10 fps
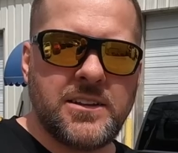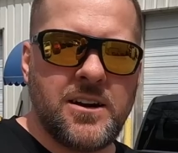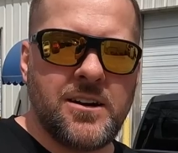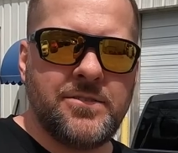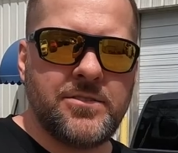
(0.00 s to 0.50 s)

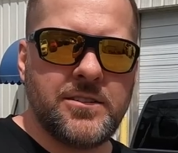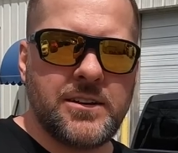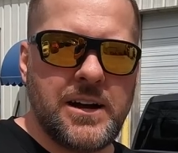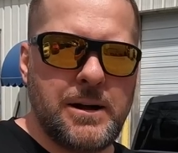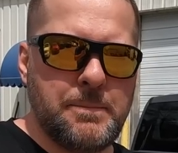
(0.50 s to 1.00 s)
off,
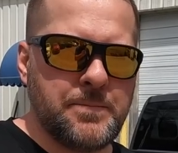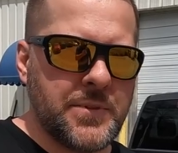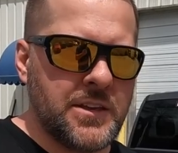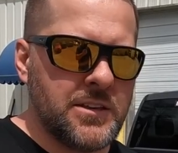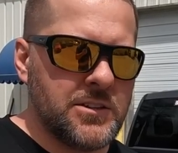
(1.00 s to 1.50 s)

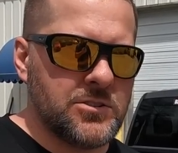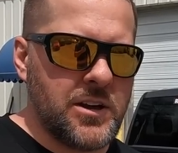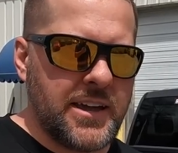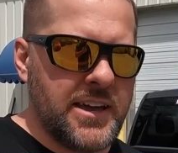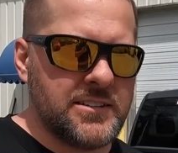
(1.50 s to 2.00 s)
so
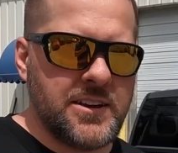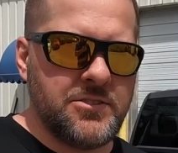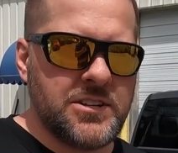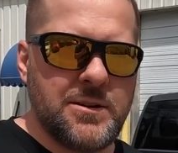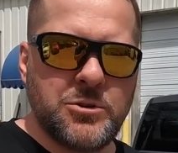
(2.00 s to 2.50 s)
I guess every
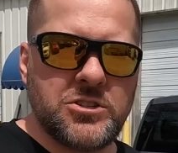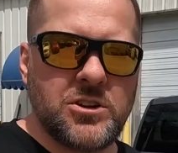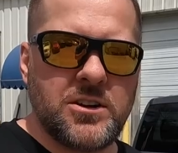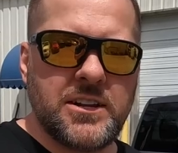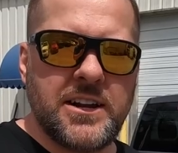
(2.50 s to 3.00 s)
time we
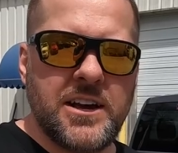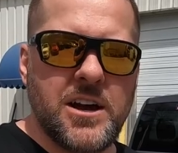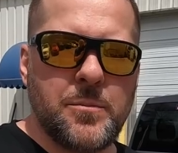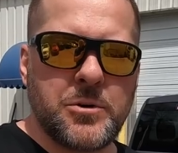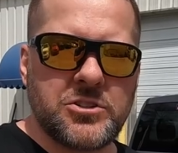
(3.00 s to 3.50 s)
started it
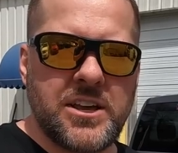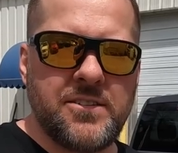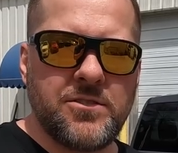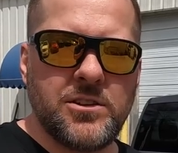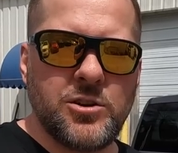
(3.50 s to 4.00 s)
up or set
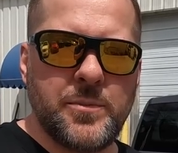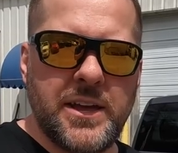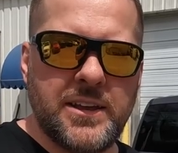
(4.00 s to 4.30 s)
for a little bit,